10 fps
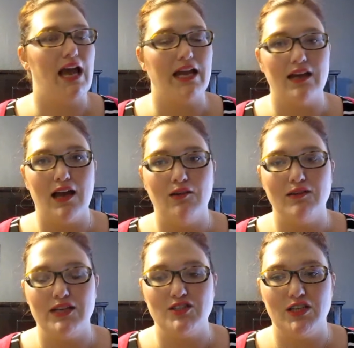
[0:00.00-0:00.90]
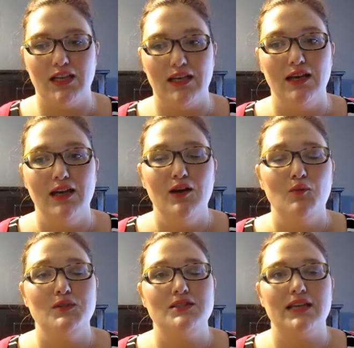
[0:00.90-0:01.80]
I know that she
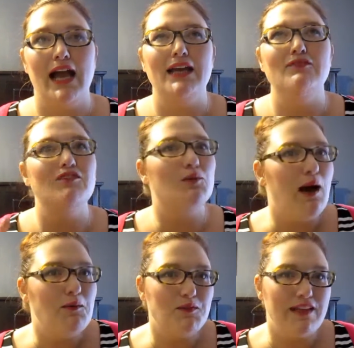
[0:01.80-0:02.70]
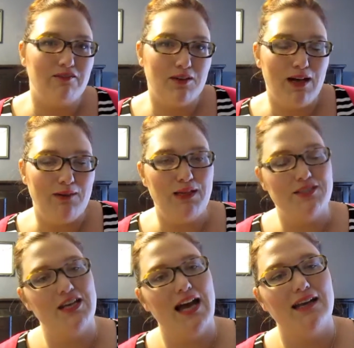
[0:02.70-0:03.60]
was kind of overwhelmed with everyone, but
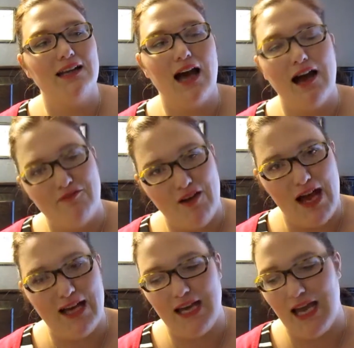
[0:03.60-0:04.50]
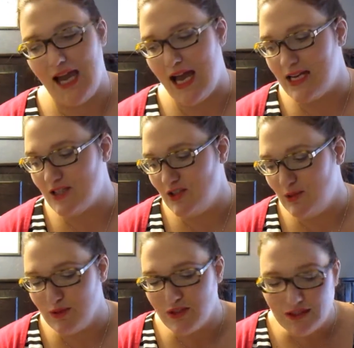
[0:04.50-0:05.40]
she had a lot of fun and she
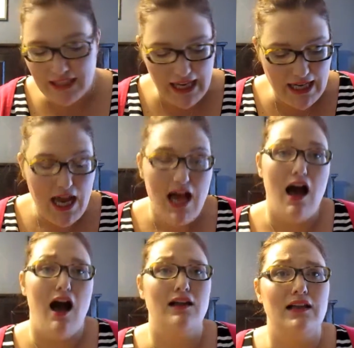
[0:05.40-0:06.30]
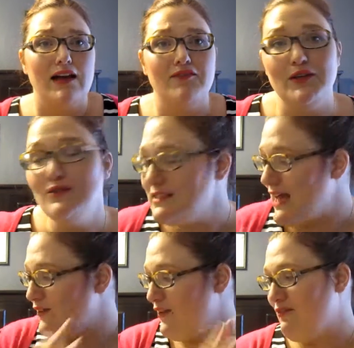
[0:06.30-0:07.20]
will certainly get a lot of use
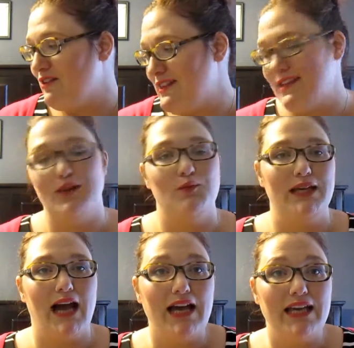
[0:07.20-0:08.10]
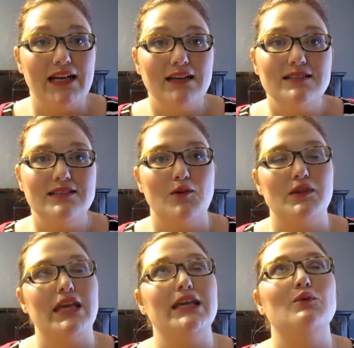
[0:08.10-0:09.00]
out of everything that we got here. So
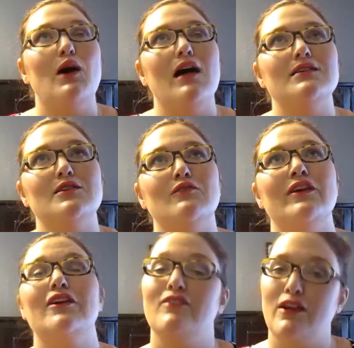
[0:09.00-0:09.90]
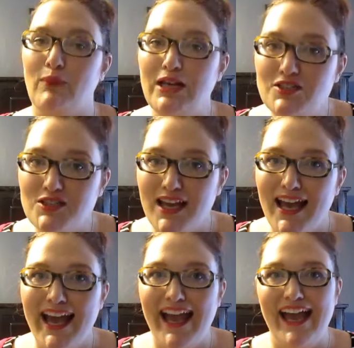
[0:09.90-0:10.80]
thank you all so very, very much.
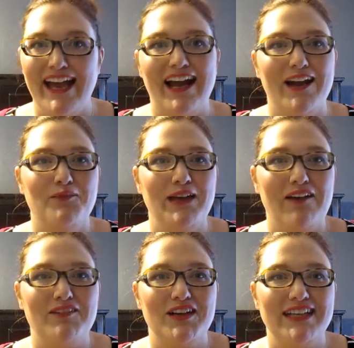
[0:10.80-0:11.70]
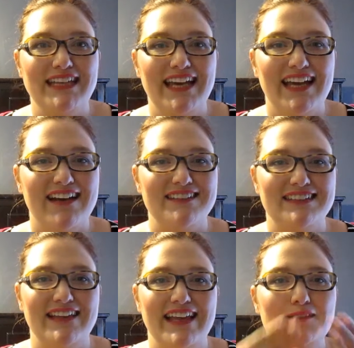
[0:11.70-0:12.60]
And I hope you have a great day and I'll
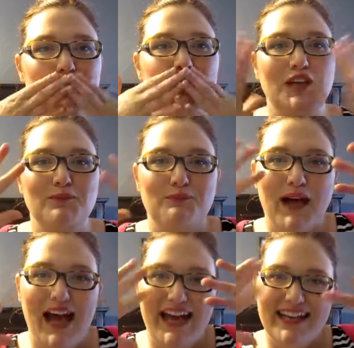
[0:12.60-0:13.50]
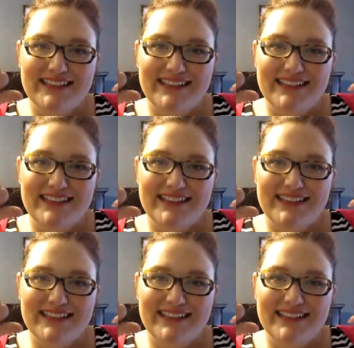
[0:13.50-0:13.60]
see you later. Bye.